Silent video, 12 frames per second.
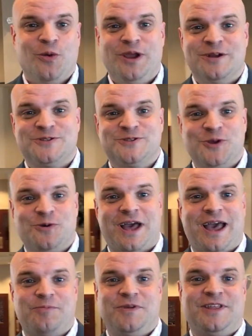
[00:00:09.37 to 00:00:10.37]
We are so
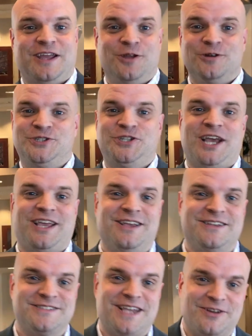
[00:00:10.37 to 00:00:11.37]
happy that you're
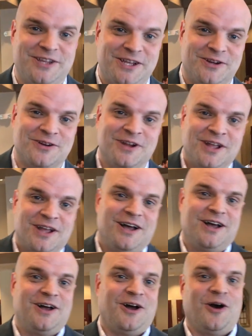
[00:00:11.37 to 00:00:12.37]
checking us out here
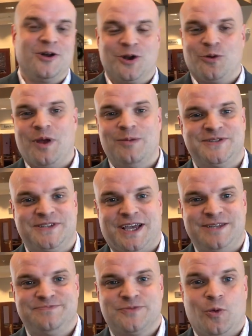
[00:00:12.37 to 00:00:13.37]
on our
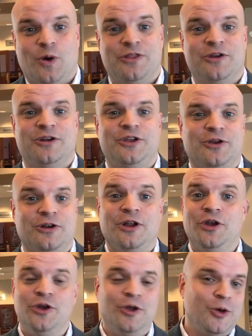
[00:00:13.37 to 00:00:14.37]
website. Whether
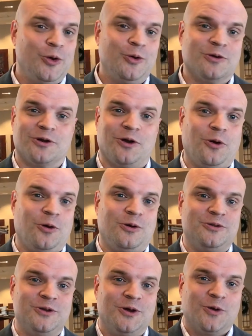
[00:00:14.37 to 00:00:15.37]
you're new or
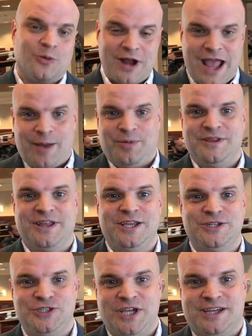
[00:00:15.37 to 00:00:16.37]
old, we're happy that
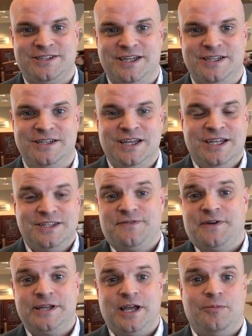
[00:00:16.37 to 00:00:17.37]
you checked in to
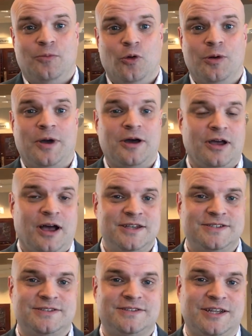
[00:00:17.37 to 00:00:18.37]
find out more about
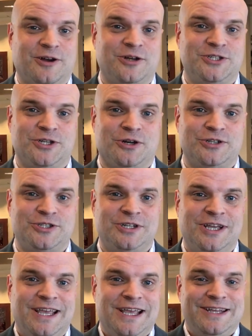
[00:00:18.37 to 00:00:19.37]
us and our church.
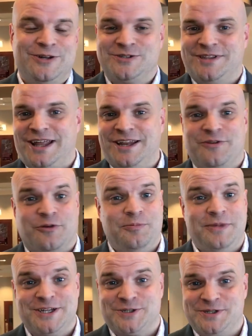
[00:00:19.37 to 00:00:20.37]
You know, there's a lot of
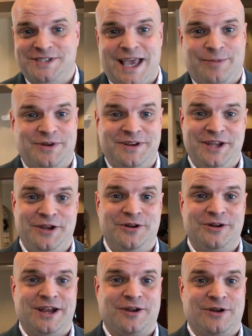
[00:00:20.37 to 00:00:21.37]
different ministries happening
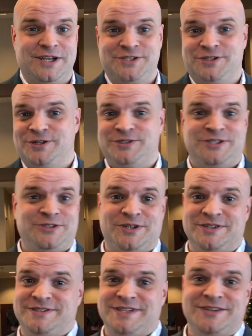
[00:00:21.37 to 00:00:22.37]
here at Christ Church. As
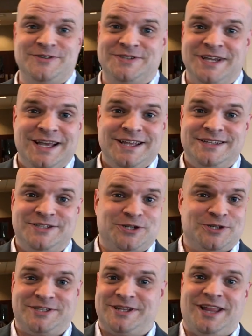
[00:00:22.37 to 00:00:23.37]
you can see, this
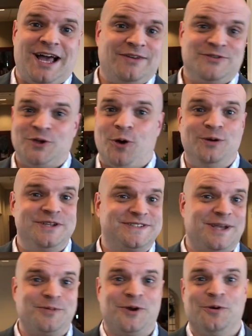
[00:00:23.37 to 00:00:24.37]
church is alive. There's always
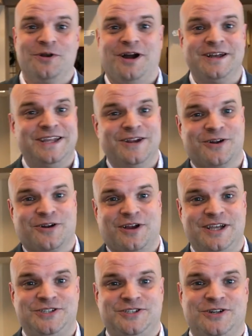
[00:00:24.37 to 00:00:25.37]
something going on here at
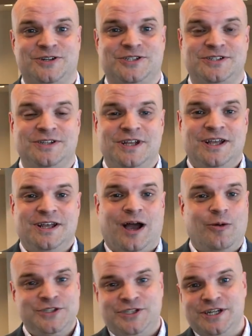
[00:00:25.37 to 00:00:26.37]
Christ Church. And
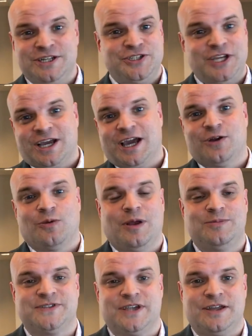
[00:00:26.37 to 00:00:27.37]
I want you to check out our
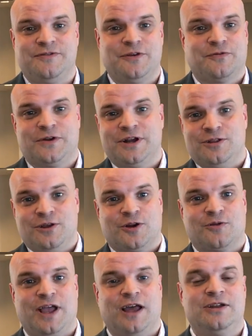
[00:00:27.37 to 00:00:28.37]
website. Feel free to
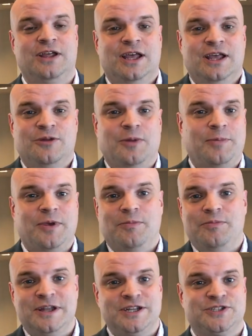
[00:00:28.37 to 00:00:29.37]
look around. There might be
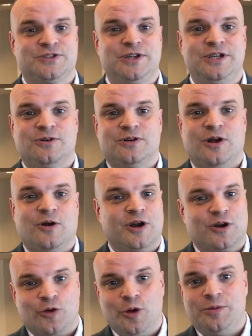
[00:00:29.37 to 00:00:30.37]
a ministry or
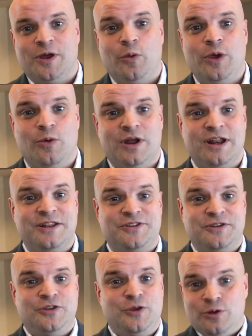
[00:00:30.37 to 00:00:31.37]
a group that we want
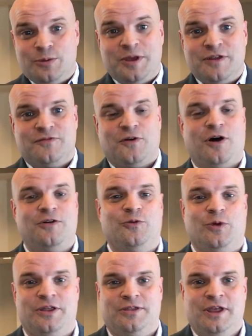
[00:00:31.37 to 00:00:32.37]
you to be
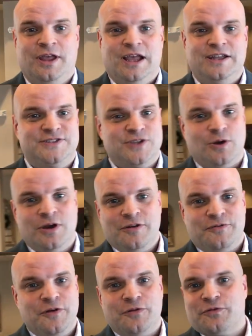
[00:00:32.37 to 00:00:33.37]
involved with. And so
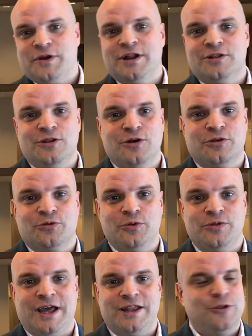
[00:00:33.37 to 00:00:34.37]
feel free to look
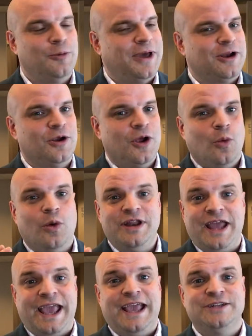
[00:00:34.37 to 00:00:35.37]
through that. No matter
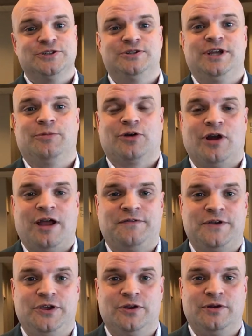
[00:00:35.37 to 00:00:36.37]
what age or
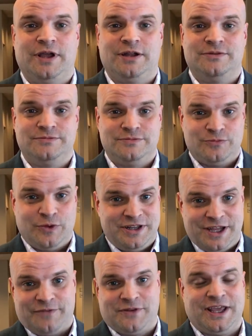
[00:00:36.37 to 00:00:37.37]
demographic you're in, we
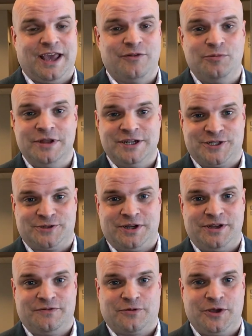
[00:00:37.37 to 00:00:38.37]
definitely have a
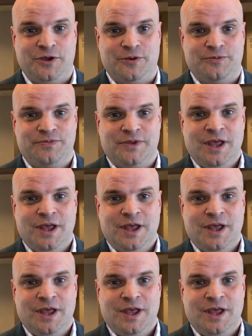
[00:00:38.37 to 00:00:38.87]
ministry for you.